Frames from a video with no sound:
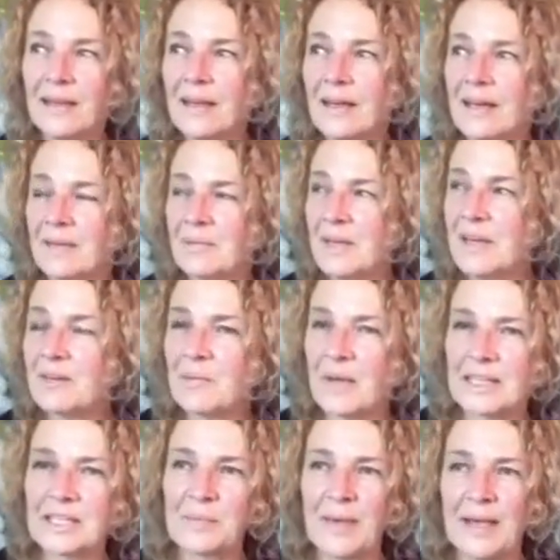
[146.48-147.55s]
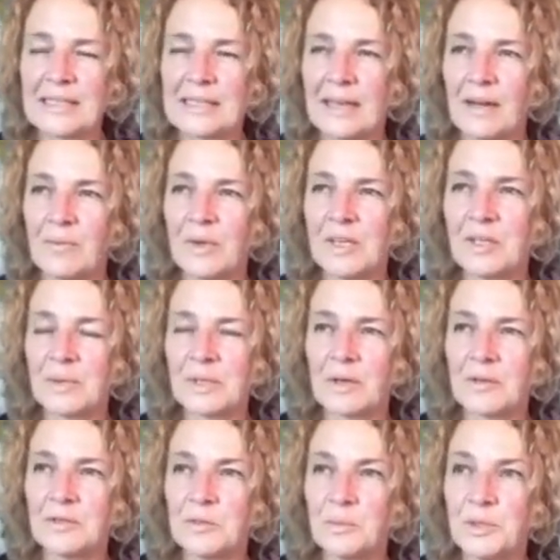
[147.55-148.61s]
I'm here in my space and I wonder what
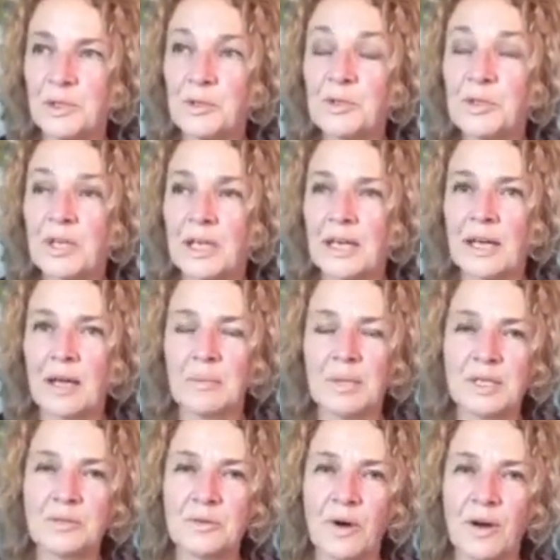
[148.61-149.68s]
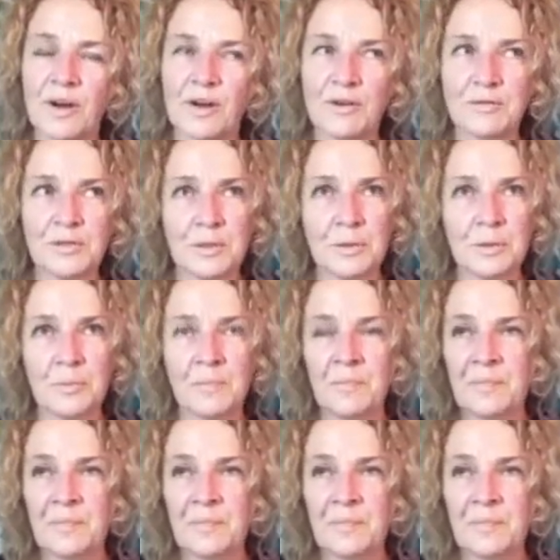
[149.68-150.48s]
contribution can I be to all of you.